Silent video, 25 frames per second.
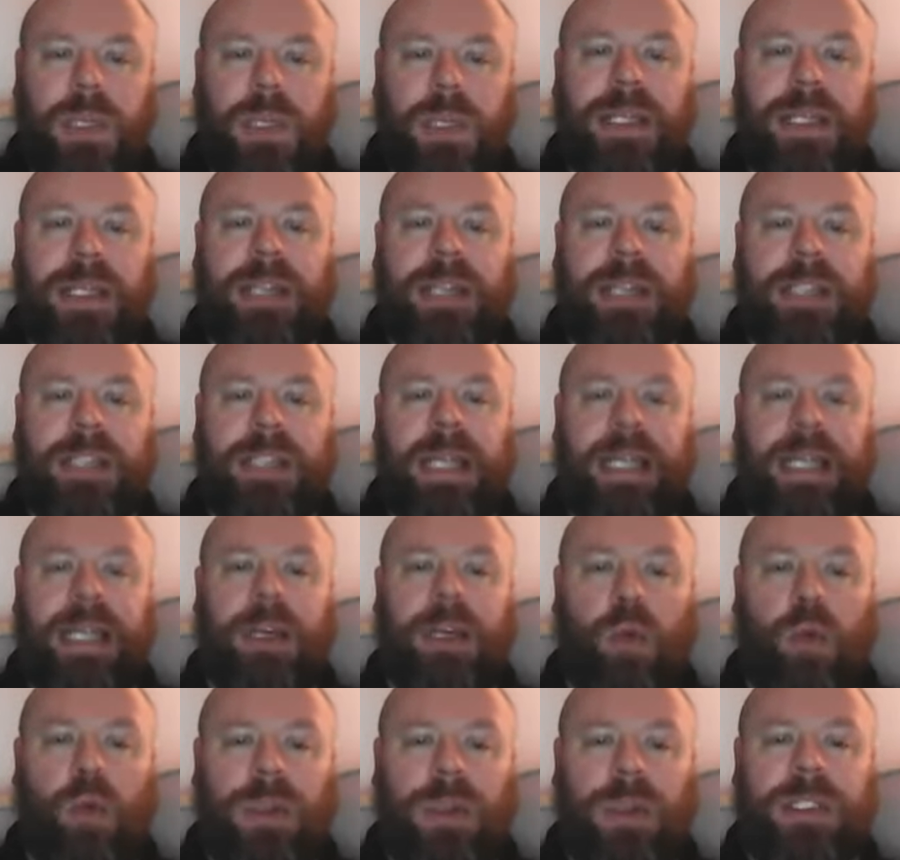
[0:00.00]
And you can see
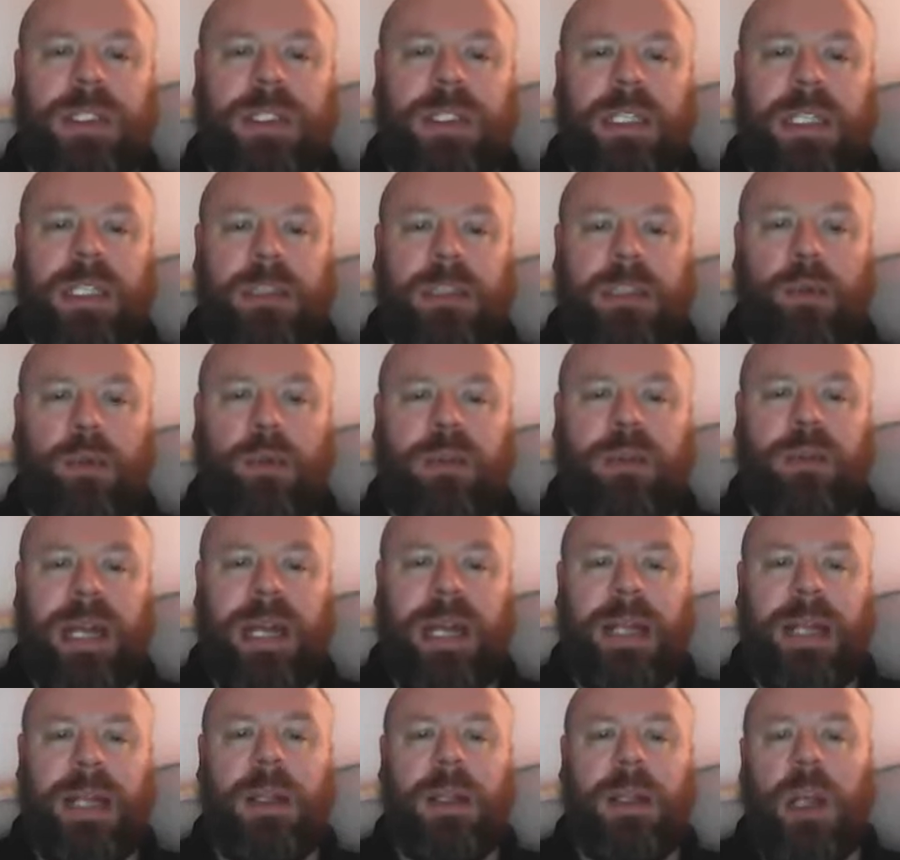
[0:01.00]
here one system moving
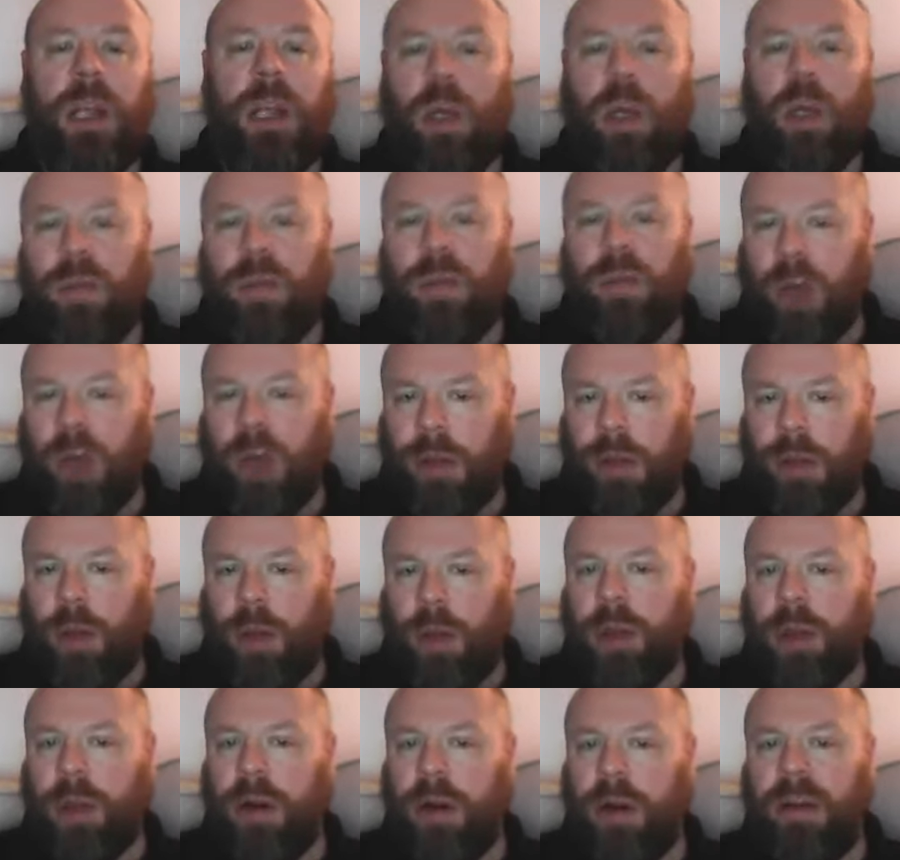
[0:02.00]
in. We've got
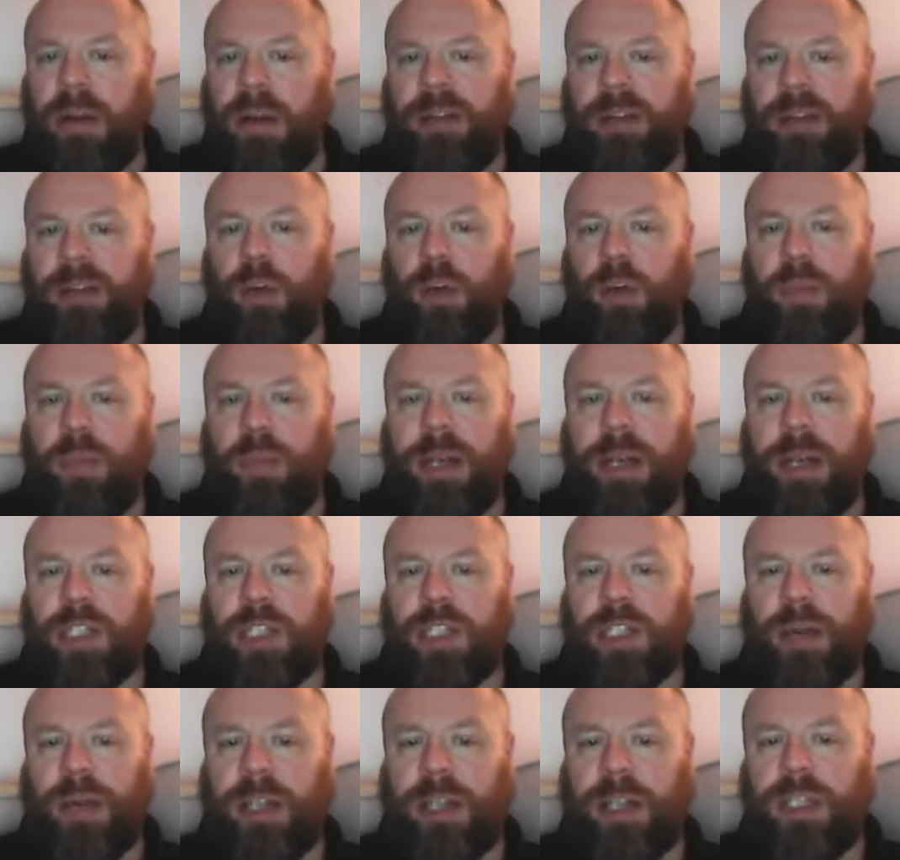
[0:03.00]
another area of low
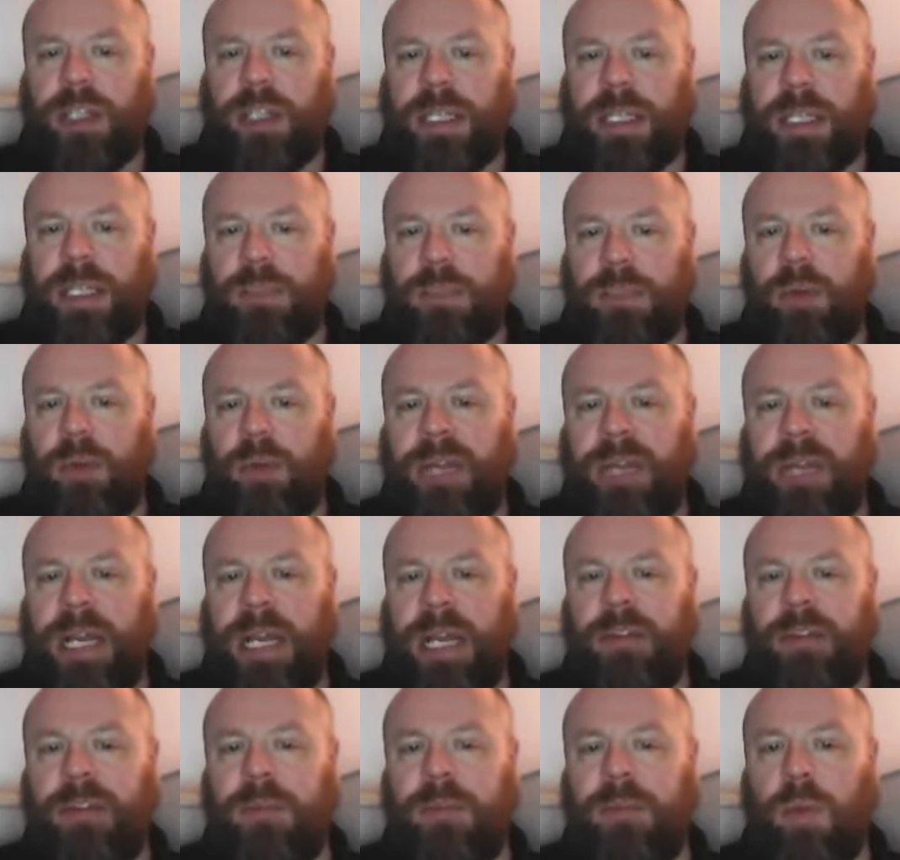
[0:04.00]
pressure actually that's moving
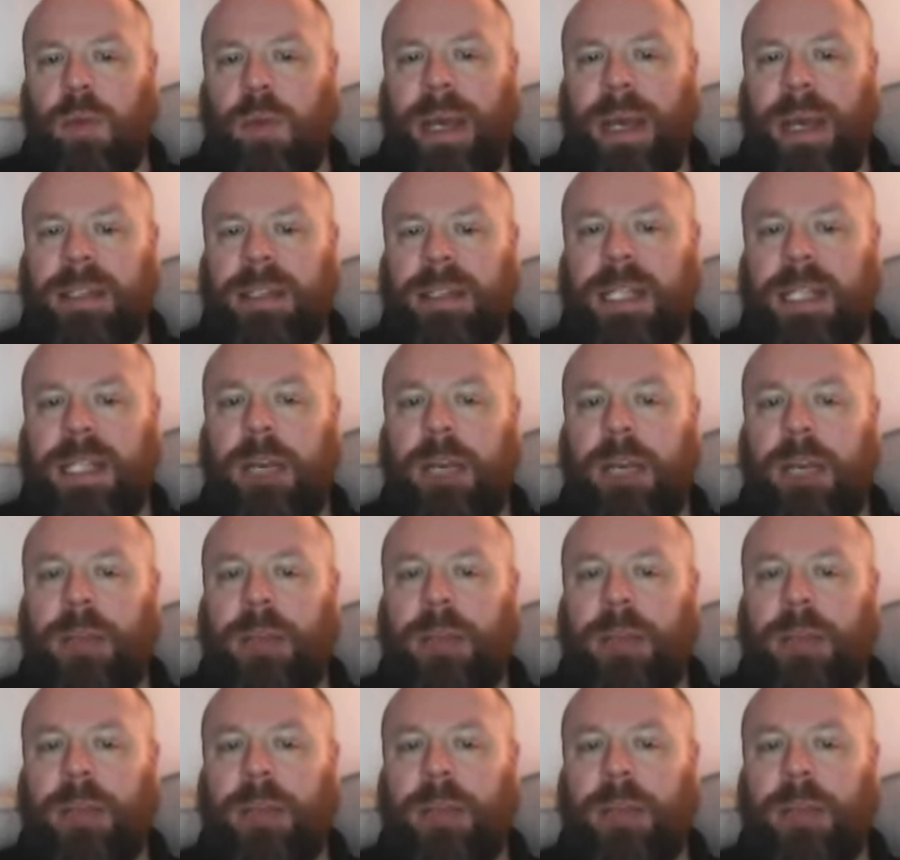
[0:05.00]
in from the west here.